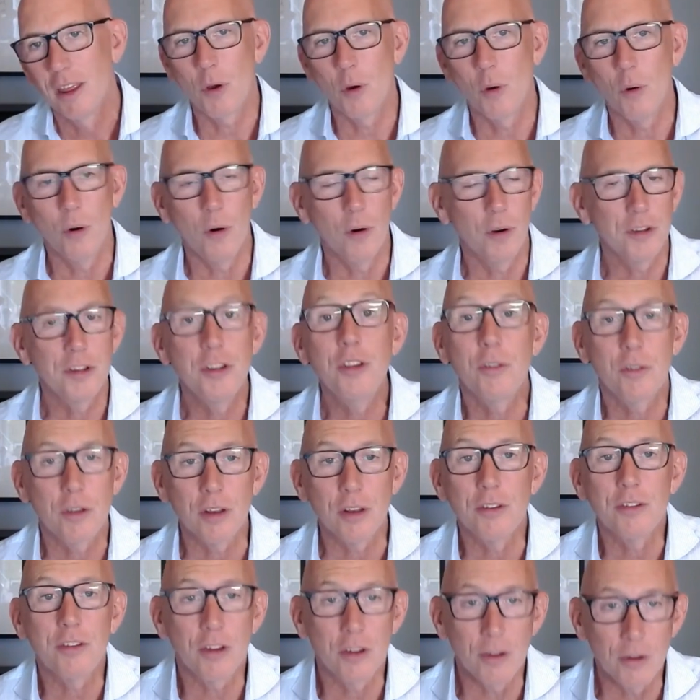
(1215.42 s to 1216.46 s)
or you
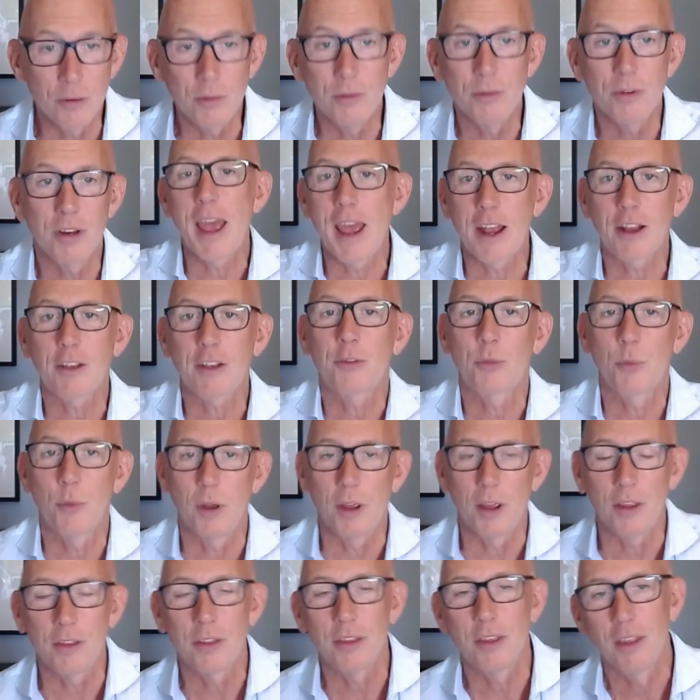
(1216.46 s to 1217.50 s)
can do X
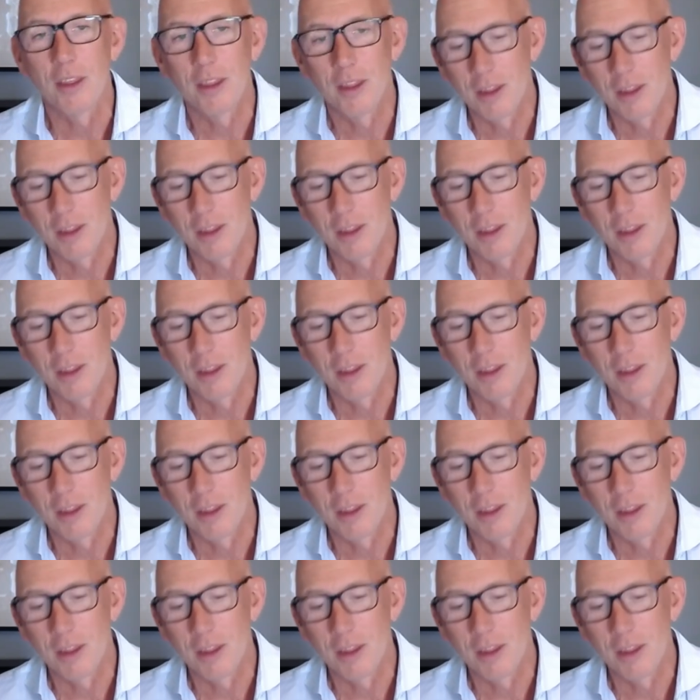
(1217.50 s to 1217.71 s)
with.